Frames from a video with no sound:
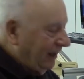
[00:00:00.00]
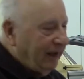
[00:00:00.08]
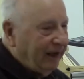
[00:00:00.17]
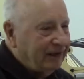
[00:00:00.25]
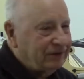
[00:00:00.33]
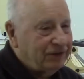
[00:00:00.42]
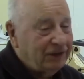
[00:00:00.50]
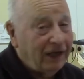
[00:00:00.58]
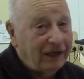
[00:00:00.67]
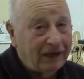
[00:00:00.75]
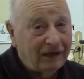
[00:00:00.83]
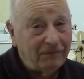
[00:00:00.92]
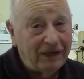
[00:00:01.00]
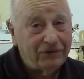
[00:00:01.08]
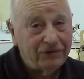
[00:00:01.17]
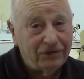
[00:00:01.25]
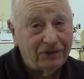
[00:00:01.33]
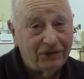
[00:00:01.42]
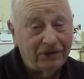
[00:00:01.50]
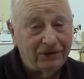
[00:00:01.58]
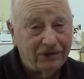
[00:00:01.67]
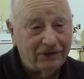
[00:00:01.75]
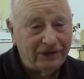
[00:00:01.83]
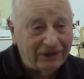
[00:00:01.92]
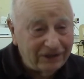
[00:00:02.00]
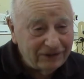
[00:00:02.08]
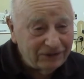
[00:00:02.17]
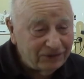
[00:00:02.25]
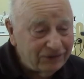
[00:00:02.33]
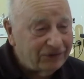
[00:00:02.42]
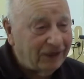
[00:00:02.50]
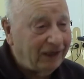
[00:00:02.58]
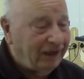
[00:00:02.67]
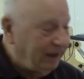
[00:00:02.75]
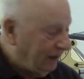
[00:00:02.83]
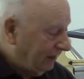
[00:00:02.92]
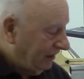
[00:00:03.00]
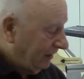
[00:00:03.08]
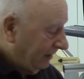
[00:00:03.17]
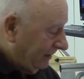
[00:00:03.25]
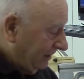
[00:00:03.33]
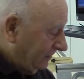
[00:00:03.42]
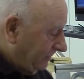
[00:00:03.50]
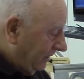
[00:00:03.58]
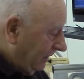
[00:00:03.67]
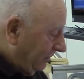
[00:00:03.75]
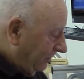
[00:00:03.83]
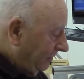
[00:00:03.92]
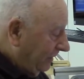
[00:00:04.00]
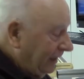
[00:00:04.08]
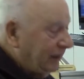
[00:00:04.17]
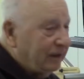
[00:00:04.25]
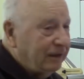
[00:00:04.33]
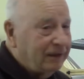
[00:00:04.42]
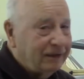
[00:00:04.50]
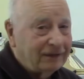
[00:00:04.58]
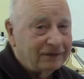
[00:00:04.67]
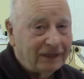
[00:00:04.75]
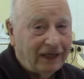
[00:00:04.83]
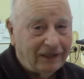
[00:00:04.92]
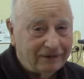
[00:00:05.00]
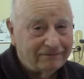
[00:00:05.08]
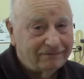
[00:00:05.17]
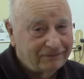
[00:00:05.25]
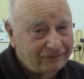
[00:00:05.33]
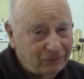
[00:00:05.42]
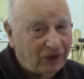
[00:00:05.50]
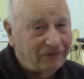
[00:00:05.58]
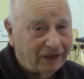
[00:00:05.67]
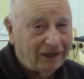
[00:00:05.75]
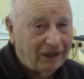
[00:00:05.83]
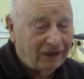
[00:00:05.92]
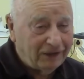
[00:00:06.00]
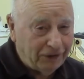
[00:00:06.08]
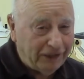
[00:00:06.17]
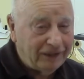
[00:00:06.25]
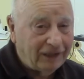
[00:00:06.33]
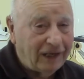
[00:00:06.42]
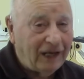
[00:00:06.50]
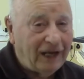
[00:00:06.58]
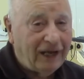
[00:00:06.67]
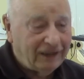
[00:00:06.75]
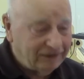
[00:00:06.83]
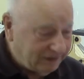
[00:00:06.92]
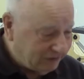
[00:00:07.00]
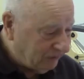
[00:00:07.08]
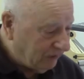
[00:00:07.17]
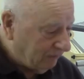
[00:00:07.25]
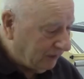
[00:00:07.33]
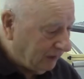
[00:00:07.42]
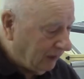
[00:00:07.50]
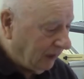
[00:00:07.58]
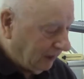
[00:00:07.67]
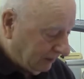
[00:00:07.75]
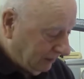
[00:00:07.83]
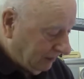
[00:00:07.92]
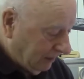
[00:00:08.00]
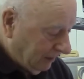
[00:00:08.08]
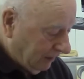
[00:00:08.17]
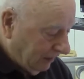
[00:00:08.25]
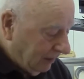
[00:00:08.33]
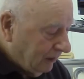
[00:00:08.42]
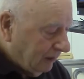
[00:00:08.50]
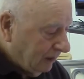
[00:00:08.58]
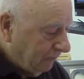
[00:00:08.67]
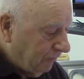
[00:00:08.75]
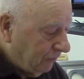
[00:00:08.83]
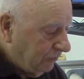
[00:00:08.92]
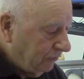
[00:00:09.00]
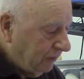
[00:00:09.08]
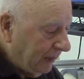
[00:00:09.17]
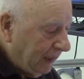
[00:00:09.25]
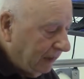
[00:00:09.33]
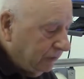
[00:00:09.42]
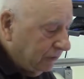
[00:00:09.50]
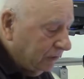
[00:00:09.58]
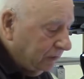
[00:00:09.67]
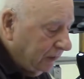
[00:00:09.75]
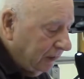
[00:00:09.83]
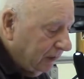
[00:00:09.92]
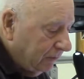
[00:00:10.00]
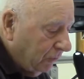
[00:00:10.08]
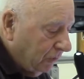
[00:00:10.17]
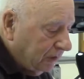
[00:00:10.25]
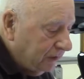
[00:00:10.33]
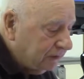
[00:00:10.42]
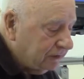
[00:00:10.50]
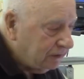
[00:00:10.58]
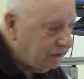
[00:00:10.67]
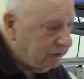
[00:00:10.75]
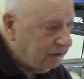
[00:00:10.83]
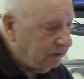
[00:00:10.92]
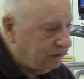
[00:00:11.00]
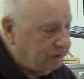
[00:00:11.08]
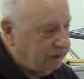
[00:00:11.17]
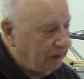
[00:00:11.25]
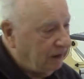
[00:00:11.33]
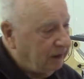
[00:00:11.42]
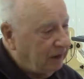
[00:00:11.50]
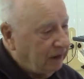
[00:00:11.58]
and set, and make sure your initial setting is that your needle is at 12 o'clock, needle eye is at 12 o'clock. If you do that, you're going to get more consistency